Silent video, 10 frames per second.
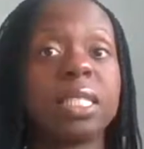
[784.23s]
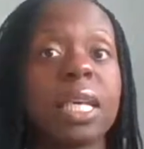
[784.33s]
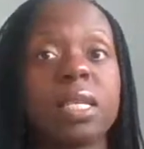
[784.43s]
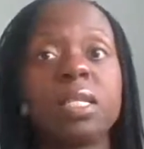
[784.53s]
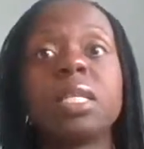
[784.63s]

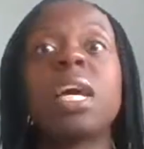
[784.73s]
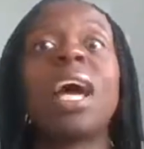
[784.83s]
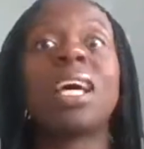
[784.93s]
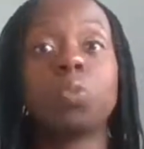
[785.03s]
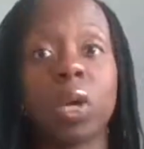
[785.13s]
status,
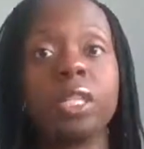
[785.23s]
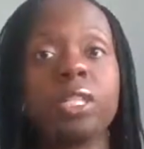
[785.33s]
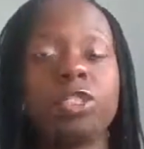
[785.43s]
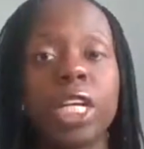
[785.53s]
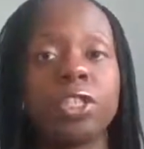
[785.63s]
as well as
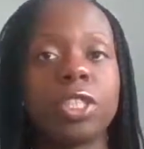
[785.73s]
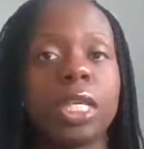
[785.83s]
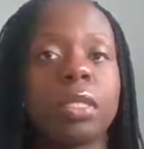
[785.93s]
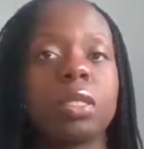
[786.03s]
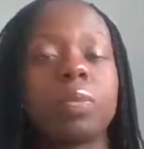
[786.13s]
the change
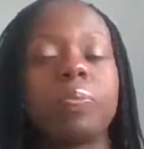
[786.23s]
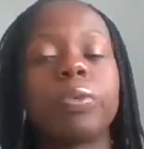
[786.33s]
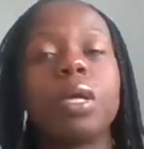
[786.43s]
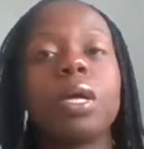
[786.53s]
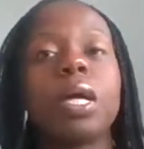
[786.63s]
status.
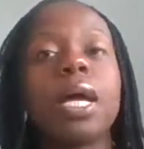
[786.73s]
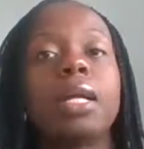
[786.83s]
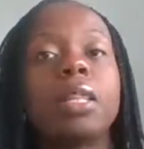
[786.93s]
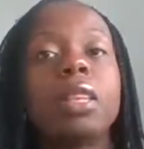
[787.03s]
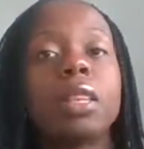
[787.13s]

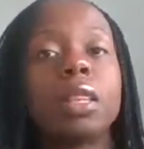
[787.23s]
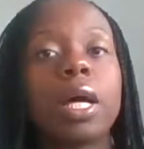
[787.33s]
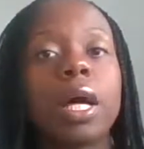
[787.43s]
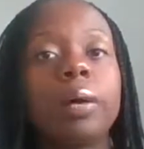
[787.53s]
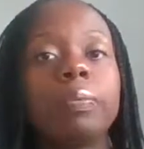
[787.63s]
And
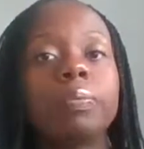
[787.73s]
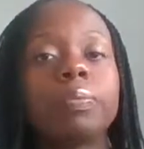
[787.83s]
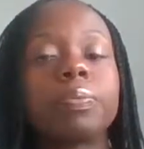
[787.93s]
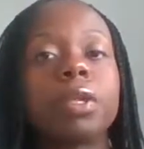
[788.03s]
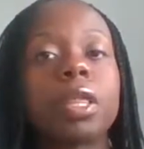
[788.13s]

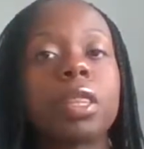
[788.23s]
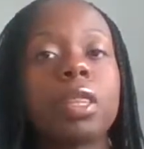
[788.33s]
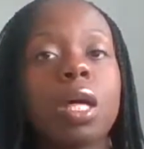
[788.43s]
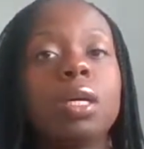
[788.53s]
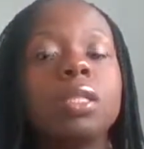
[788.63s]
the
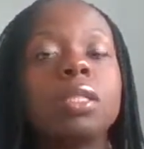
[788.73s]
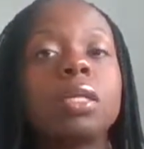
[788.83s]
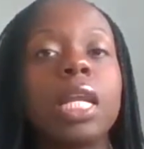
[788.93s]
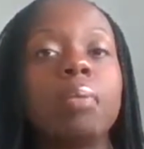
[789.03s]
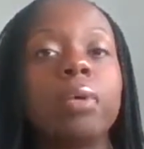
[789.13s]
third
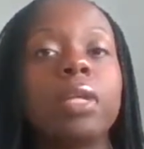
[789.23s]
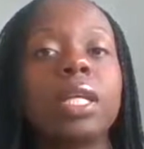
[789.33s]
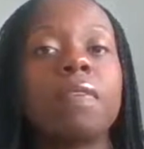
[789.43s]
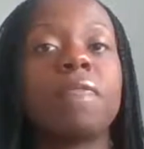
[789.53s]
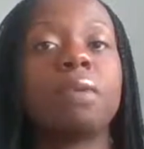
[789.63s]
element that
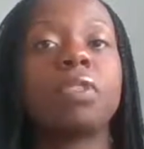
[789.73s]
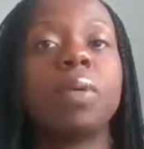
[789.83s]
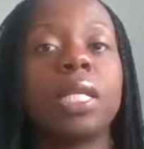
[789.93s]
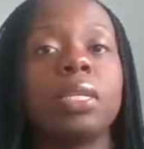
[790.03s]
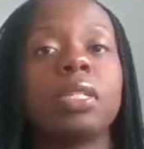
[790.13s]
they found to
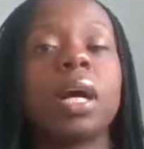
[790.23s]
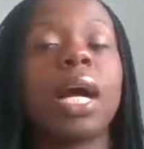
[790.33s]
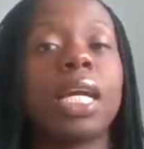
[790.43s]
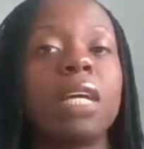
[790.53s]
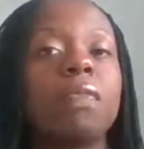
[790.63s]
be linked to
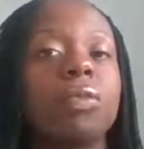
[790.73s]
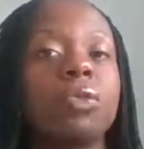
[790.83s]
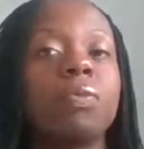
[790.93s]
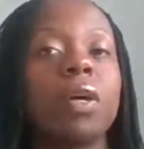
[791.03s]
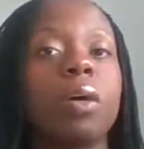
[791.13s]
high levels
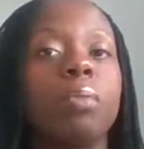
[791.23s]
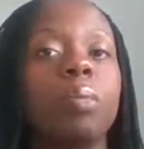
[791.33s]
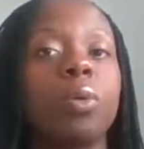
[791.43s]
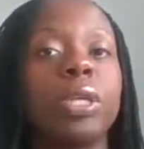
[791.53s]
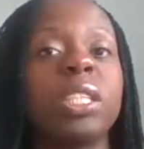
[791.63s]
of
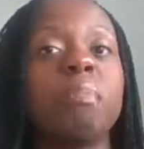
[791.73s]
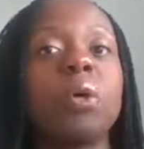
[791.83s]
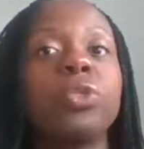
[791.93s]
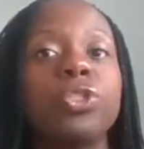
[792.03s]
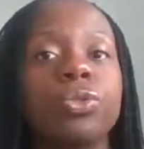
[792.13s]
employees'
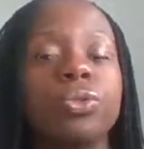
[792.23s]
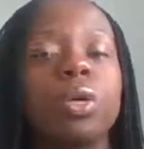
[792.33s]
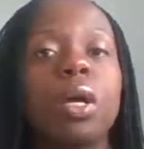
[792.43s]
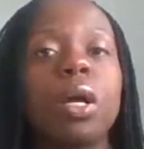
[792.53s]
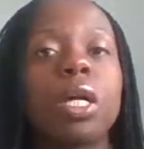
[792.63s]
emotional
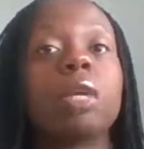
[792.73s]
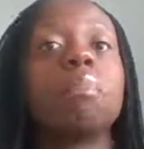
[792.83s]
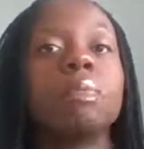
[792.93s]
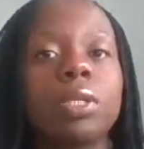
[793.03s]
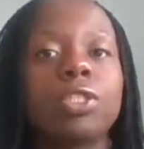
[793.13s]

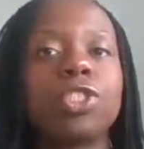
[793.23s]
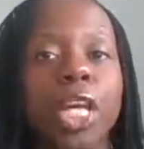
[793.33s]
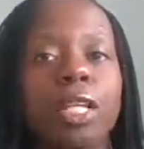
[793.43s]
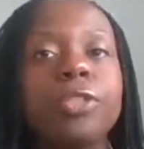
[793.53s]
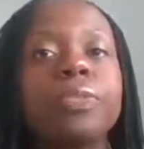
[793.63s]
commitment to
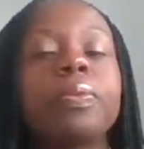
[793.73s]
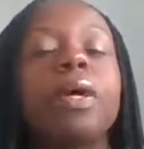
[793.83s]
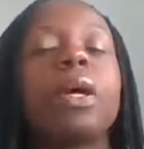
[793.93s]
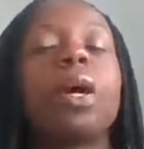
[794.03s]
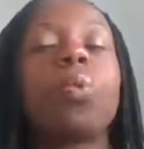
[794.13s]
change
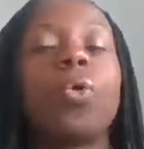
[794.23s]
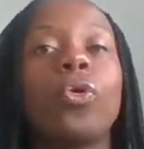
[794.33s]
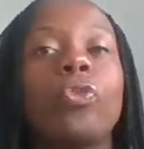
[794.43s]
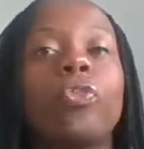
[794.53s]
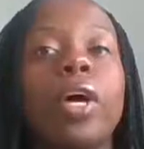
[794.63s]

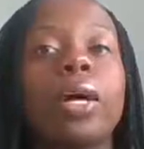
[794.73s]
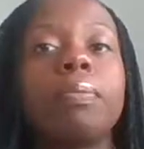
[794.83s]
was